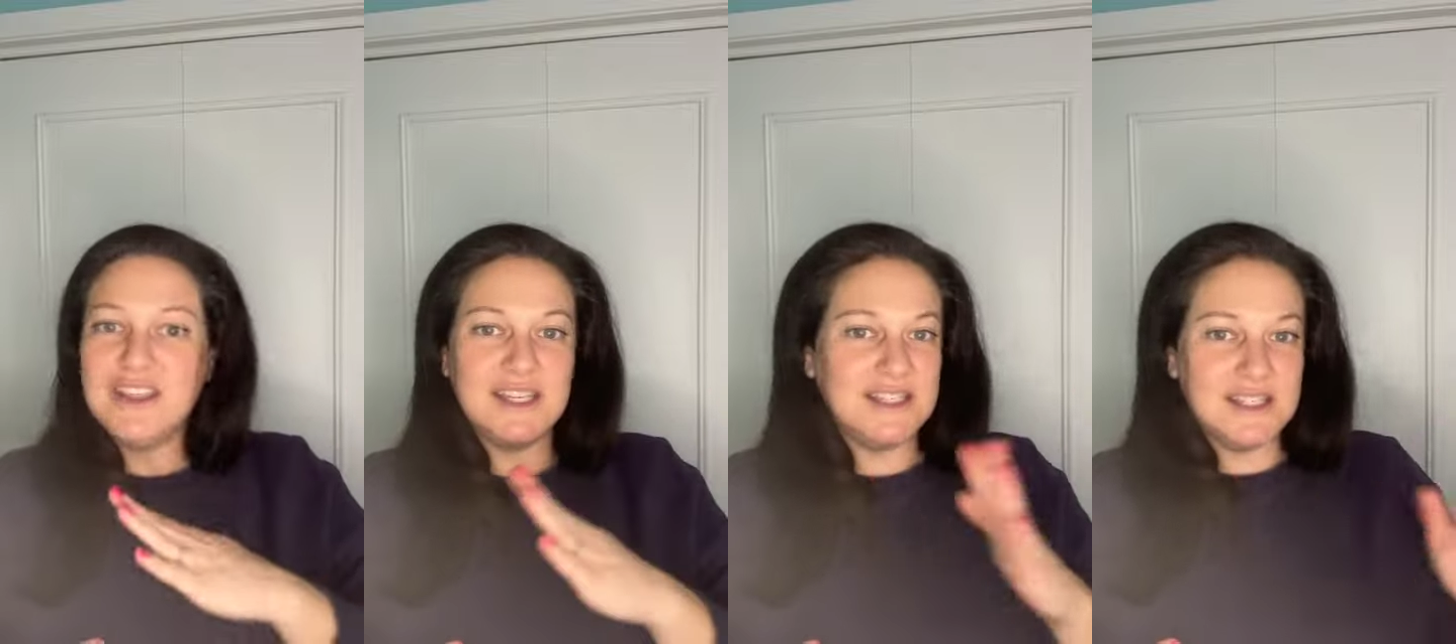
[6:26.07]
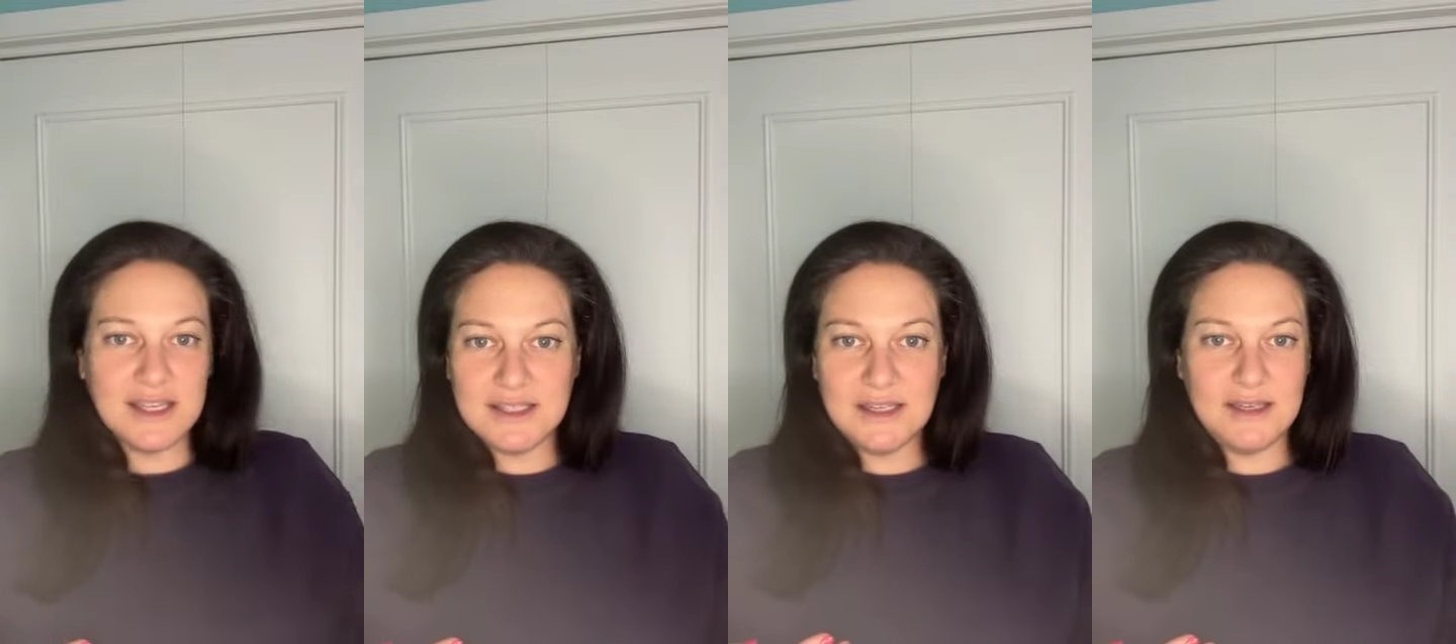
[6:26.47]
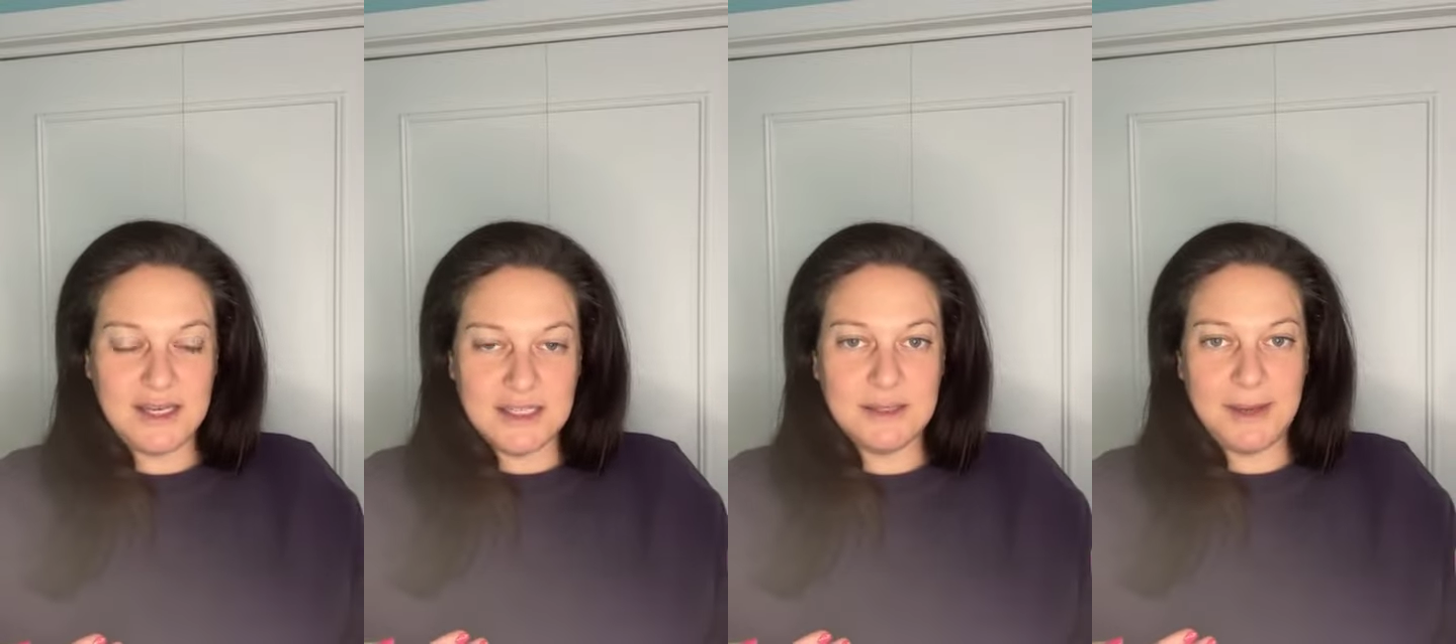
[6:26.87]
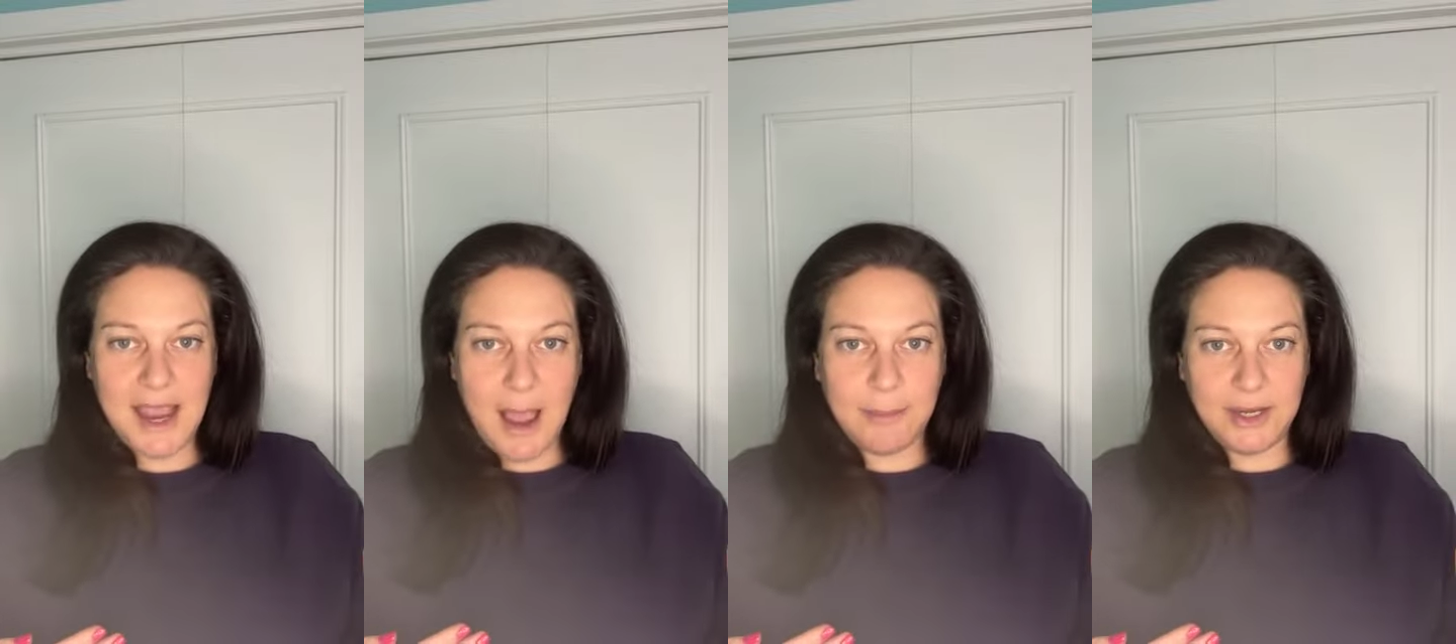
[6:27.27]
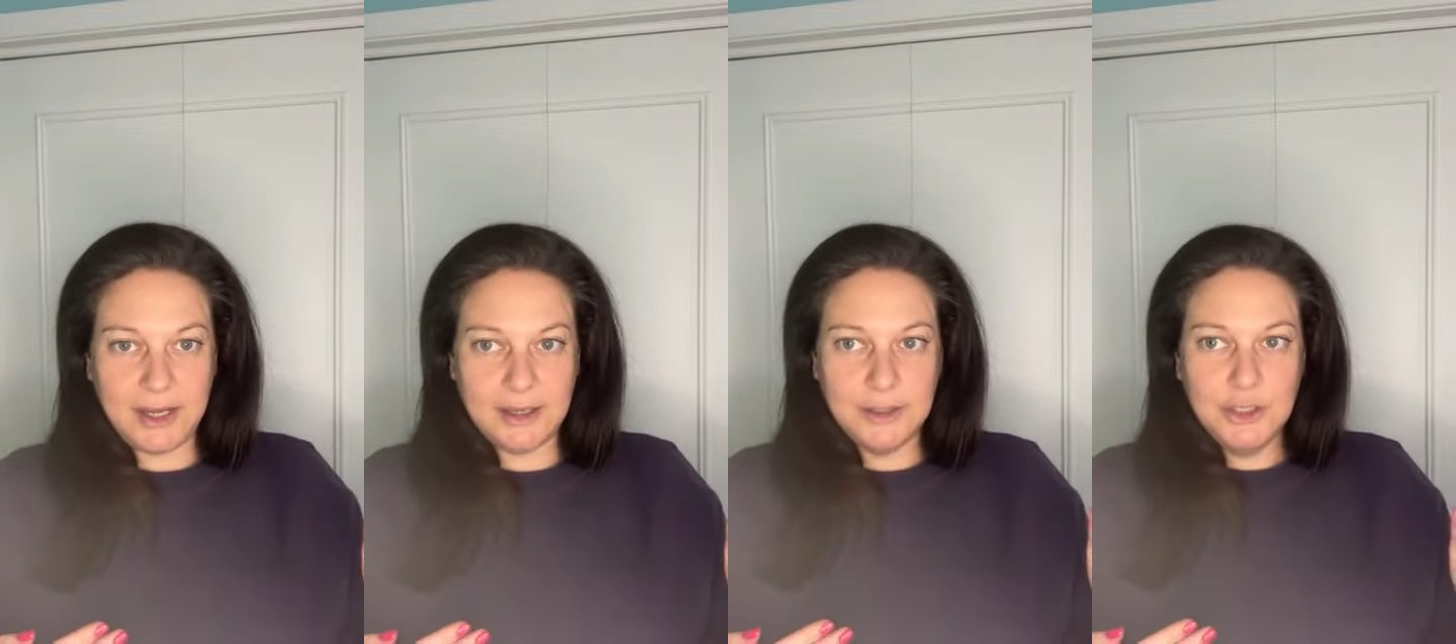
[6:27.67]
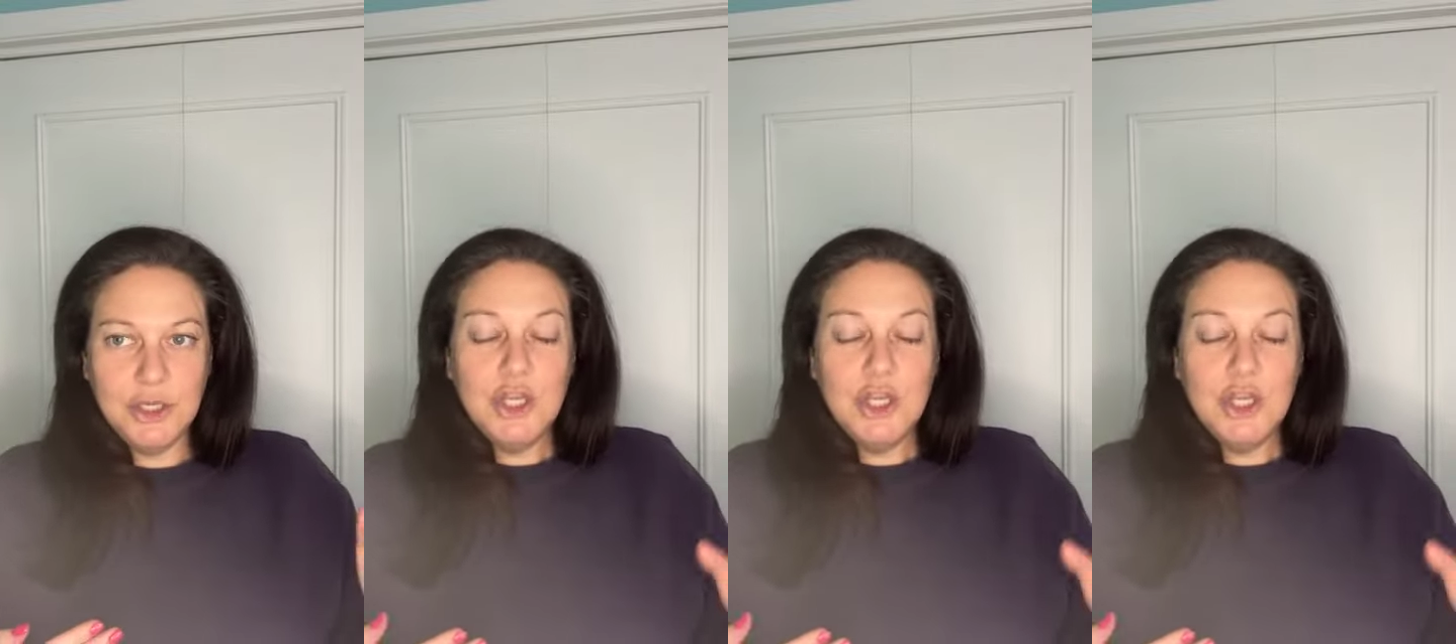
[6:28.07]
that doesn't need to be happening.